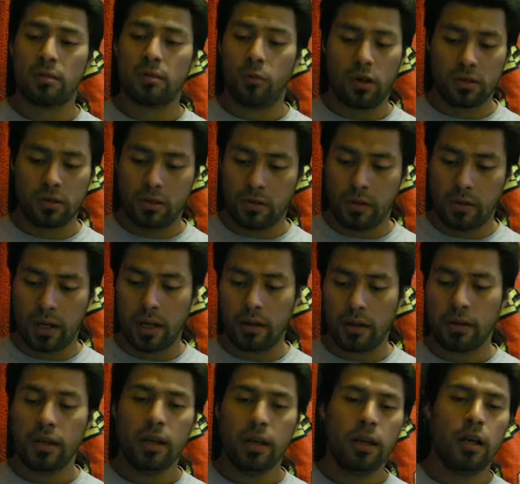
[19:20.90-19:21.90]
the work to do right
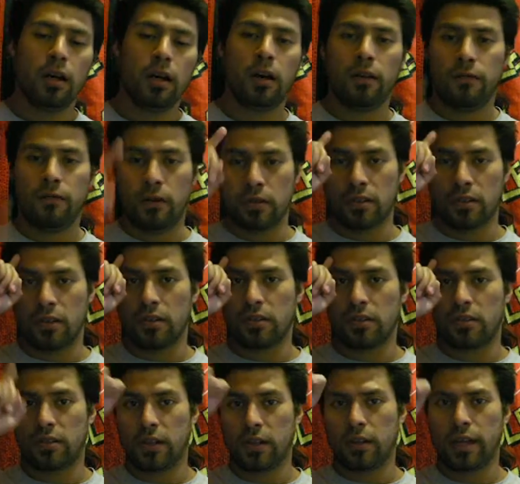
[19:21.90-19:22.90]
now. All right, folks,
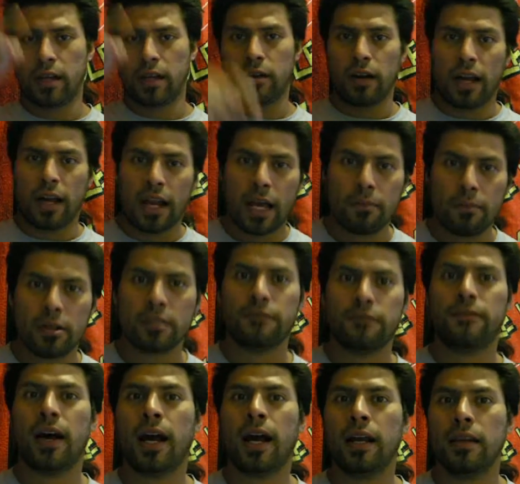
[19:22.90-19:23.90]
see you later. And I
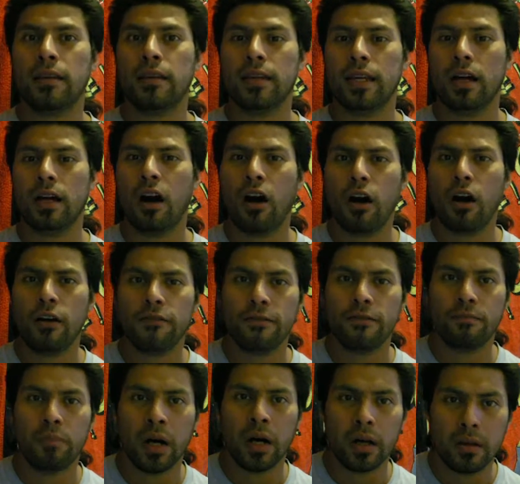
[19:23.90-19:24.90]
must find the
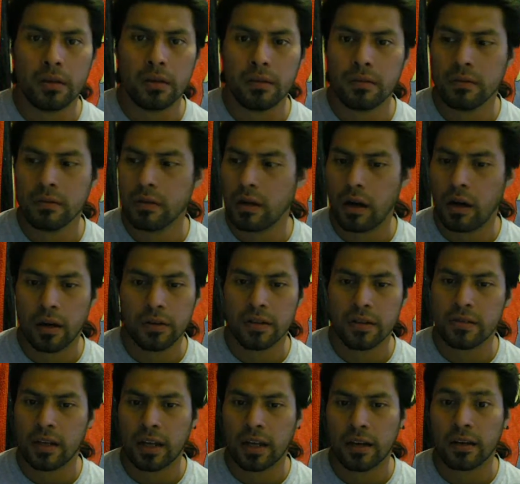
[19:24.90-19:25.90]
off button on
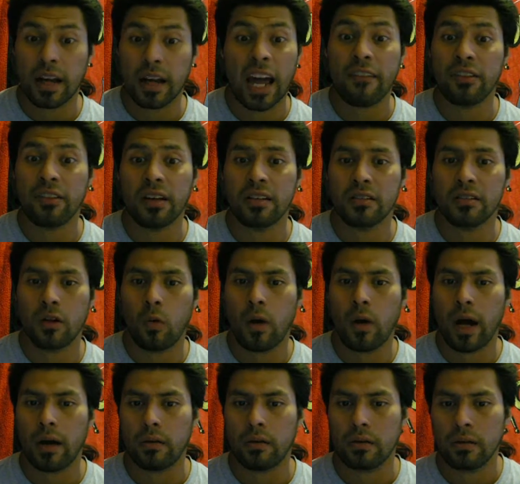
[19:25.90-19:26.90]
this thing. I haven't done this in a
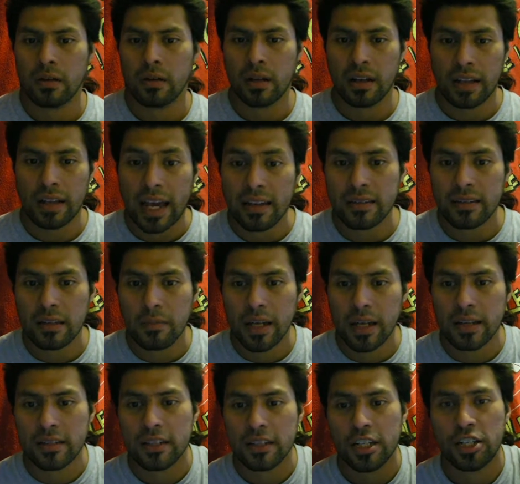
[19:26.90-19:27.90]
while. 19
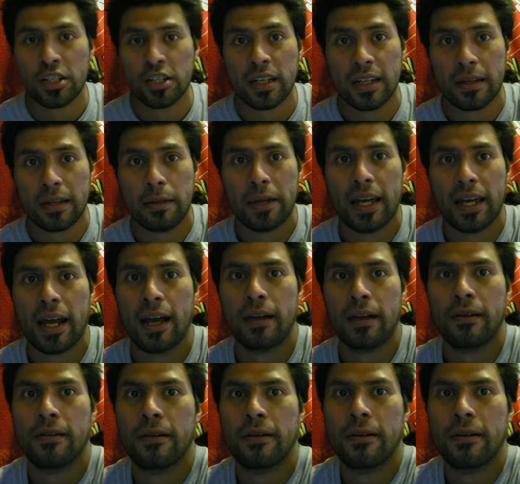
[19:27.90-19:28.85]
minutes. Shit, let me get out of